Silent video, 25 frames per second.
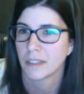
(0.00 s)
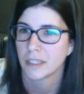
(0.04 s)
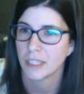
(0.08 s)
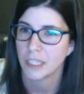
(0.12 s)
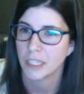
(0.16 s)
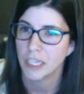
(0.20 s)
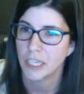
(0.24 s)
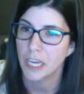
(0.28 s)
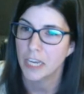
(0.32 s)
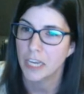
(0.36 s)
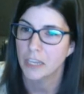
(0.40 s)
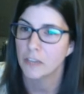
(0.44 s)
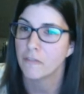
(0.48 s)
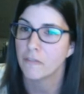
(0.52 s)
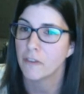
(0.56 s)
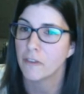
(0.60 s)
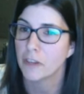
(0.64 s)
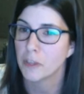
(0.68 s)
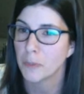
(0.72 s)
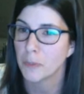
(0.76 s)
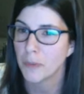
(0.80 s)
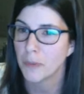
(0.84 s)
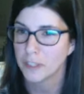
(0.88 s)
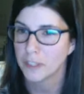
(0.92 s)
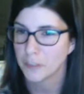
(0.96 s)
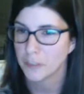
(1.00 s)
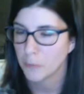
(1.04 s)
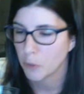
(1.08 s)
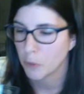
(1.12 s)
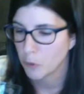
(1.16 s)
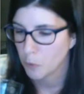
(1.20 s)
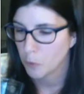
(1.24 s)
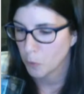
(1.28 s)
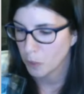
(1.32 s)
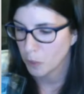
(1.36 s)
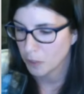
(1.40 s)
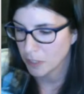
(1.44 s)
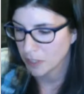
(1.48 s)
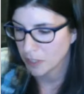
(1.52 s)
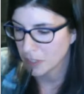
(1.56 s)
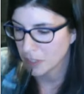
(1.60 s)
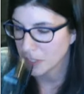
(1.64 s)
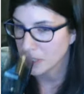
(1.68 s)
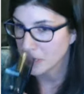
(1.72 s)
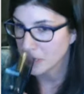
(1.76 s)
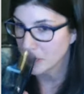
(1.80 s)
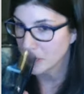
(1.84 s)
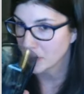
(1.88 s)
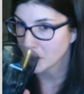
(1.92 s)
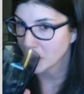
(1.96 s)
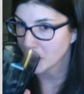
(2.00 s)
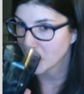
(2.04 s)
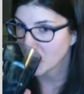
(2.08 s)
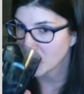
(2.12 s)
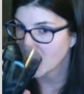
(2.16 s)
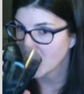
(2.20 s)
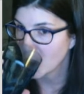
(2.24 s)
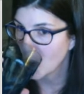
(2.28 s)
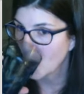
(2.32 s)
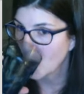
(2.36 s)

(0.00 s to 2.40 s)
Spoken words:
Yeah, you've got the best of both worlds, Lindsay. You're lucky.